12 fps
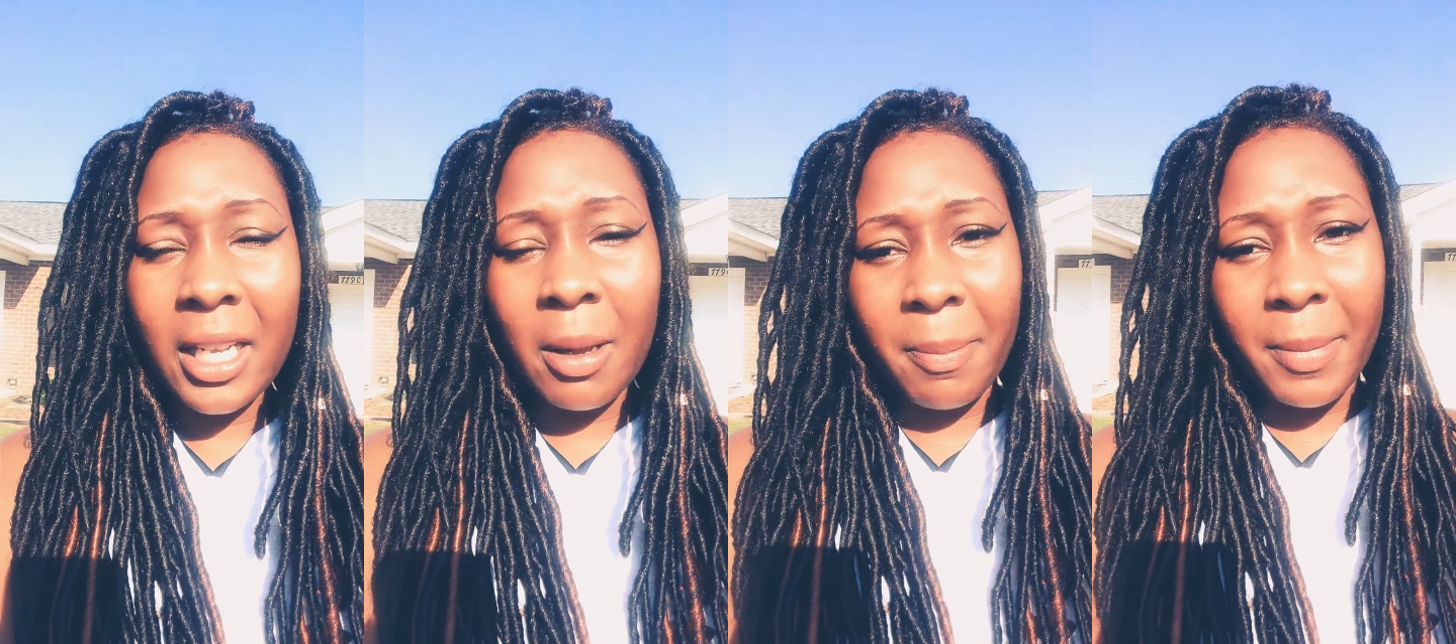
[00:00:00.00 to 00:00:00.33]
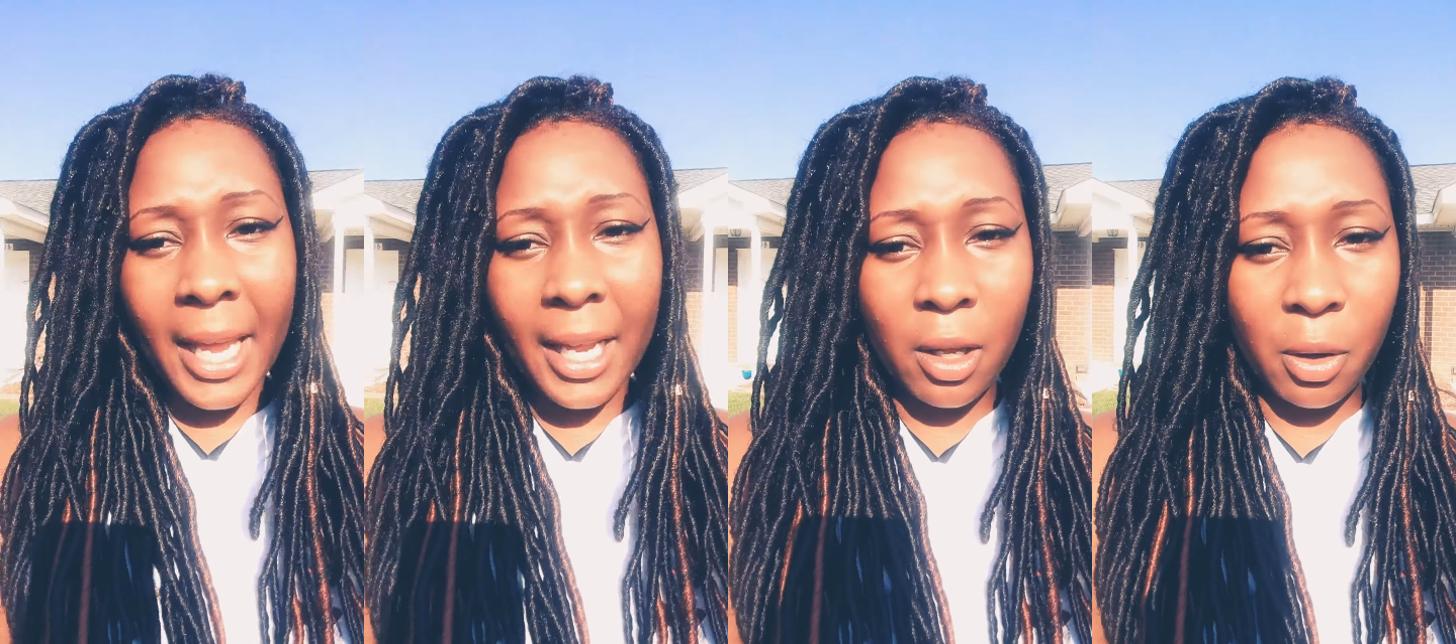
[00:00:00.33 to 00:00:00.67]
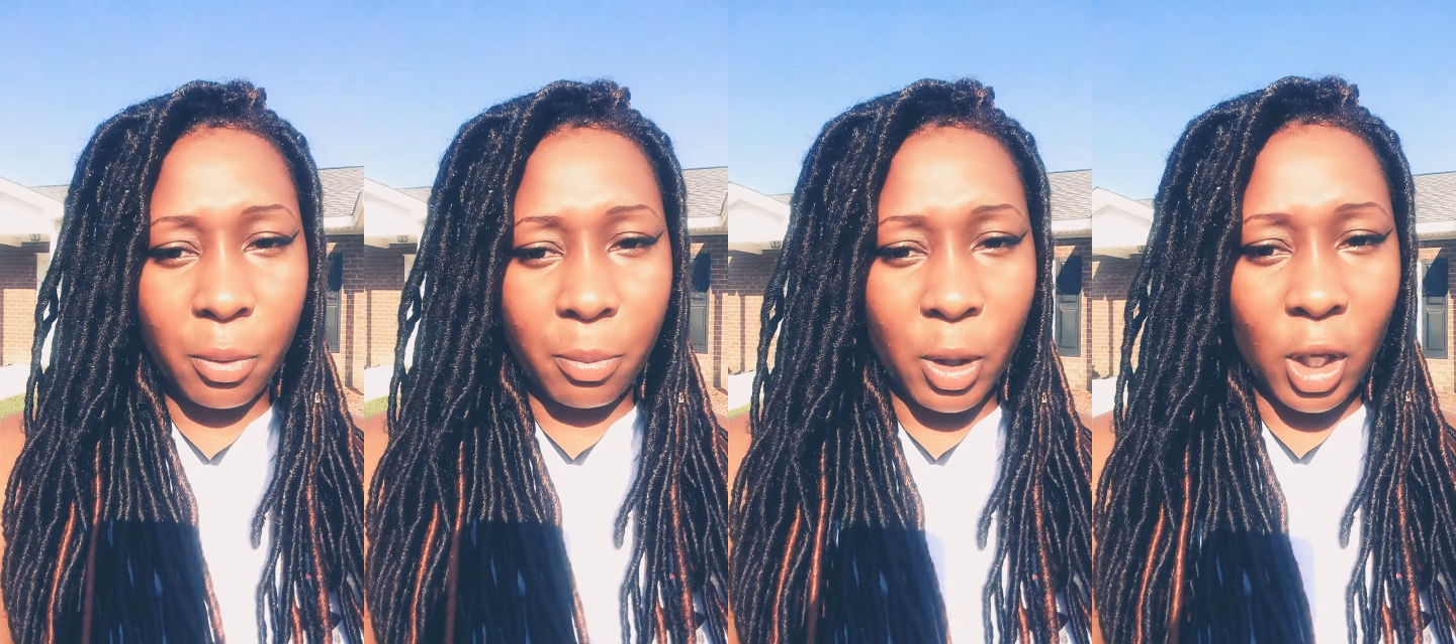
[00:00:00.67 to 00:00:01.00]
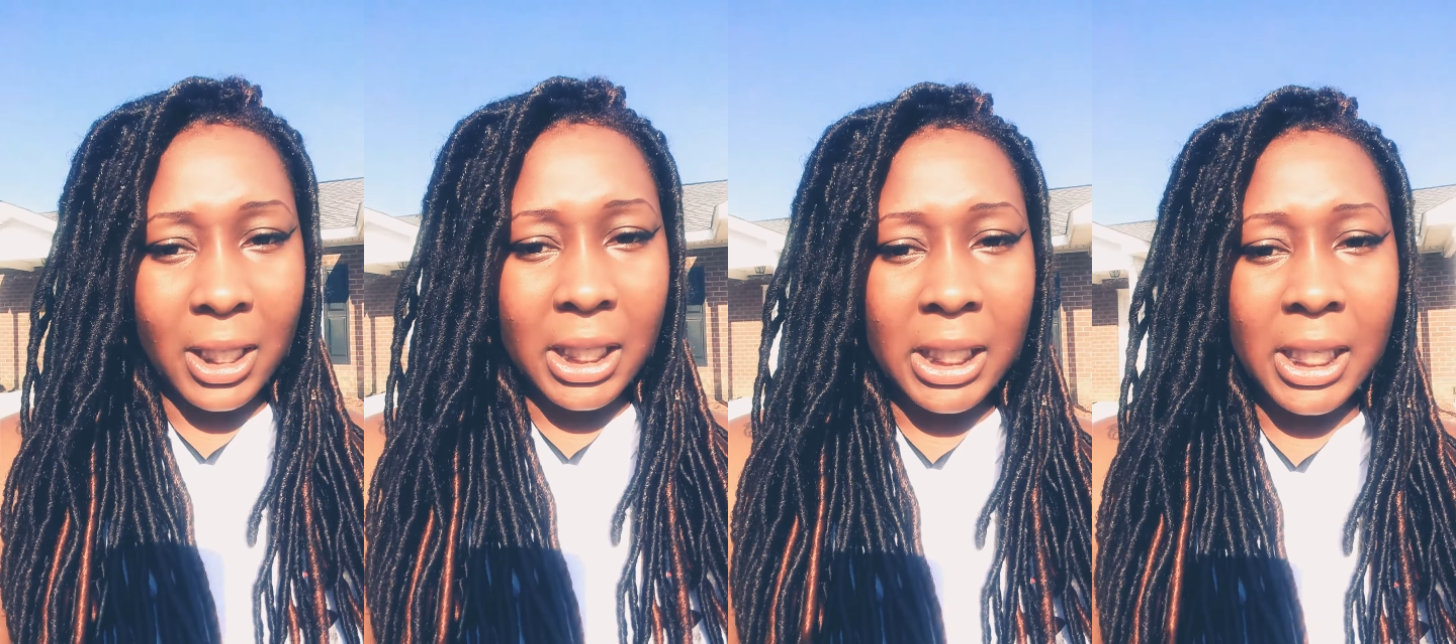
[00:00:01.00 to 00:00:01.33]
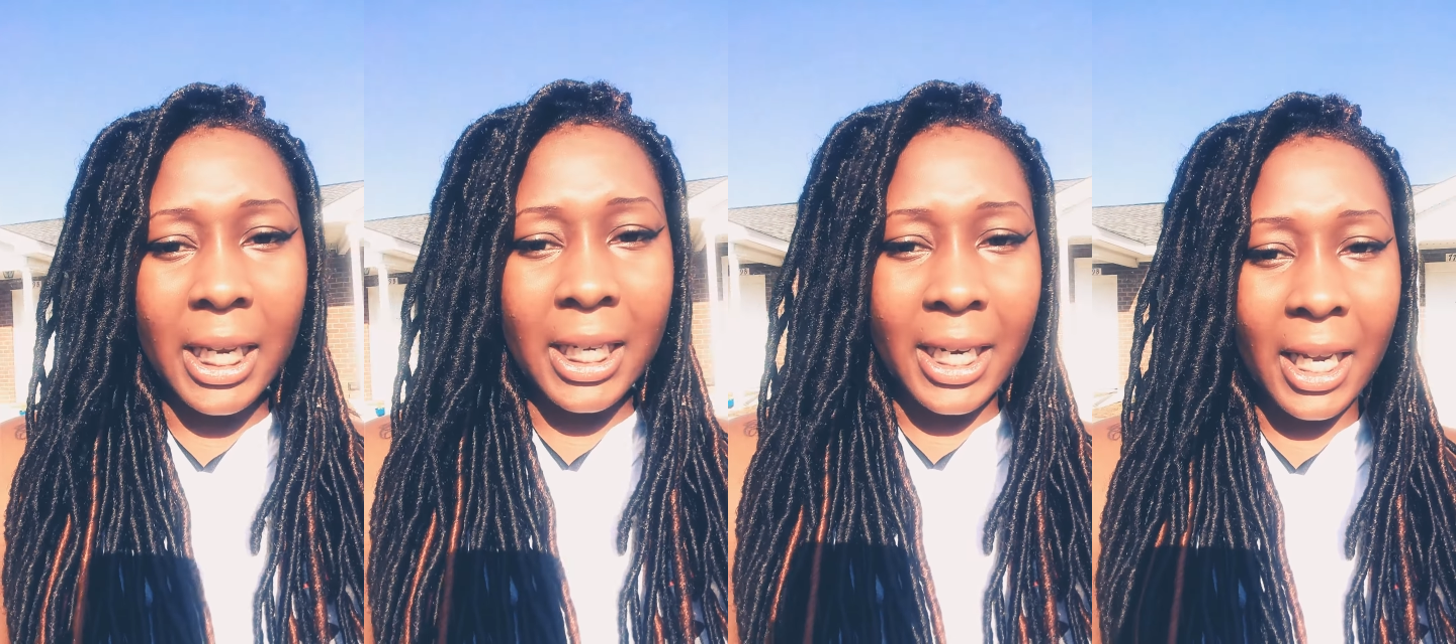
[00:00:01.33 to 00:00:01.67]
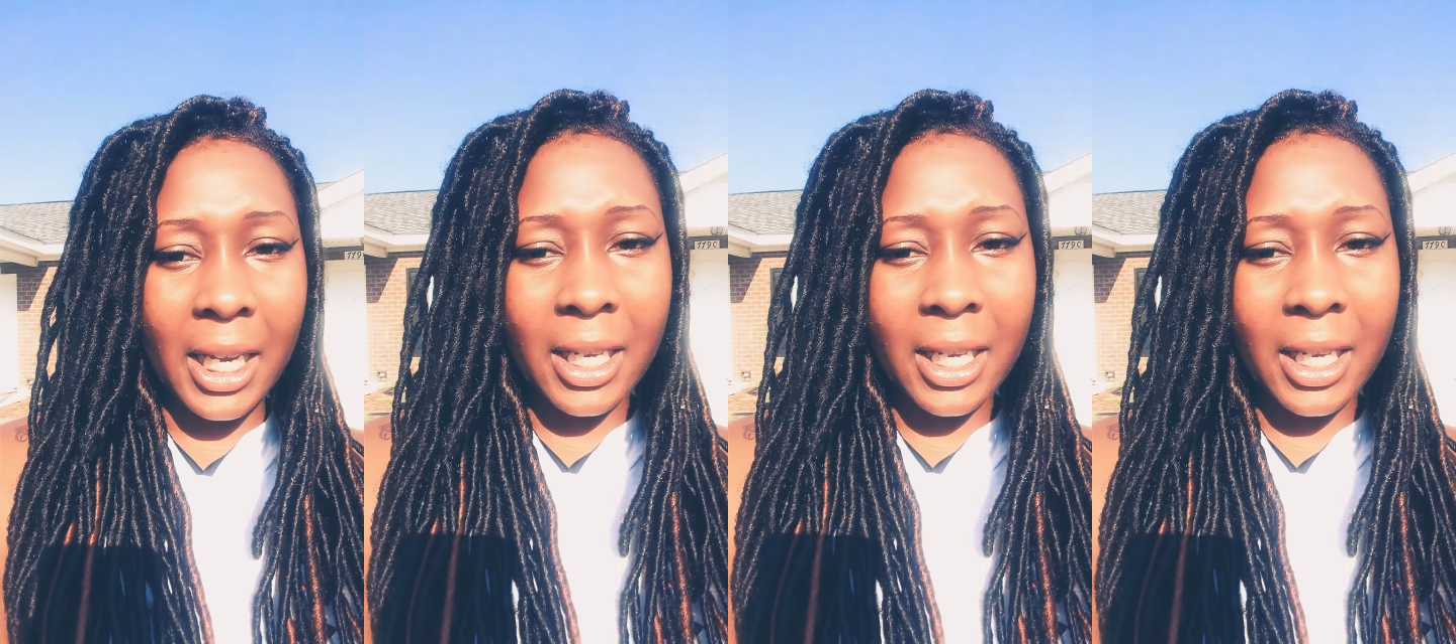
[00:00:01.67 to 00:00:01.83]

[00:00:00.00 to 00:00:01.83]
come back home on Sunday